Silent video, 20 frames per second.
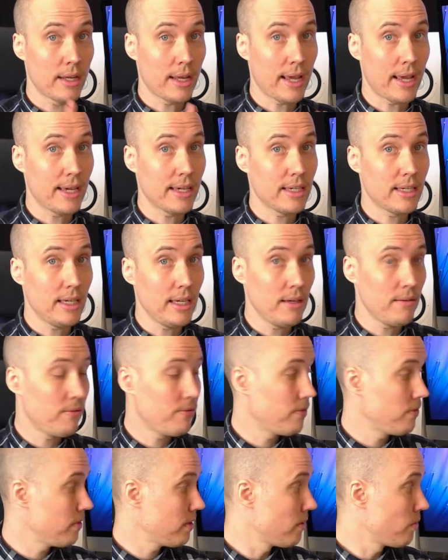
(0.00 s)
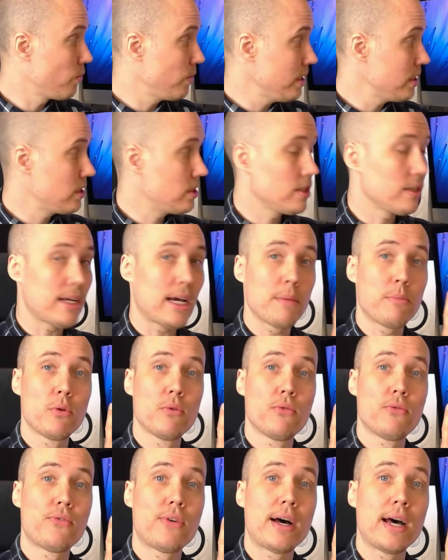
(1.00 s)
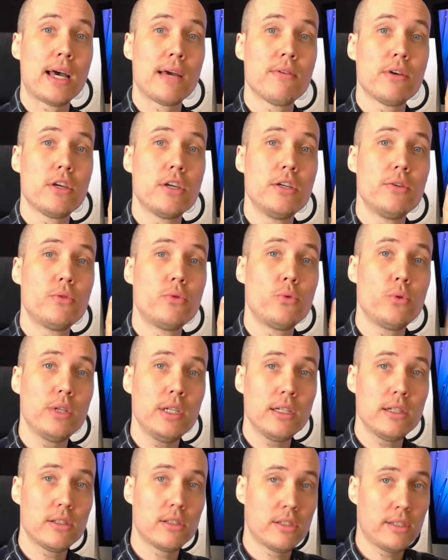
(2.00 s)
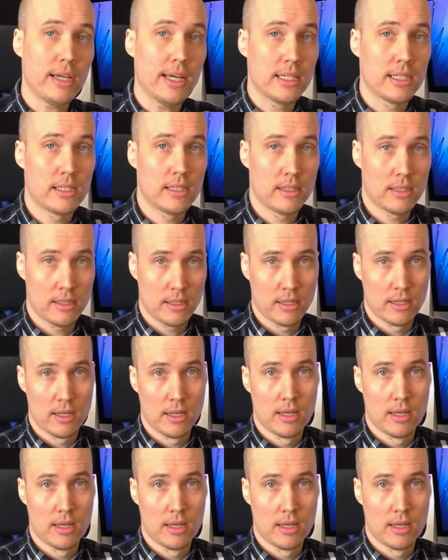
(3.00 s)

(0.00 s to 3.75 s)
and give Reason 9.5 a real test.